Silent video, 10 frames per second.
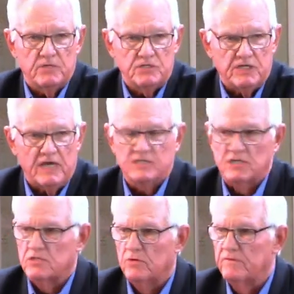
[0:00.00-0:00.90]
to
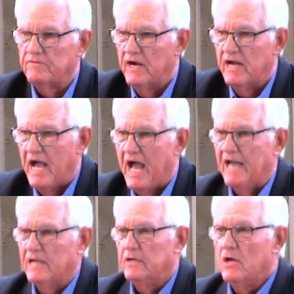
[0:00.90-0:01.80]
Jesus on the very
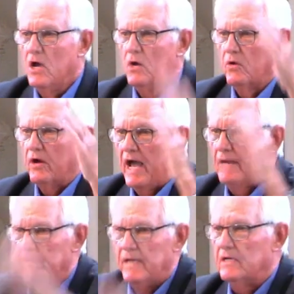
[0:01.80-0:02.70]
island where
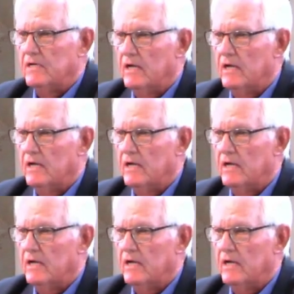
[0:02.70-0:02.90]
I'd been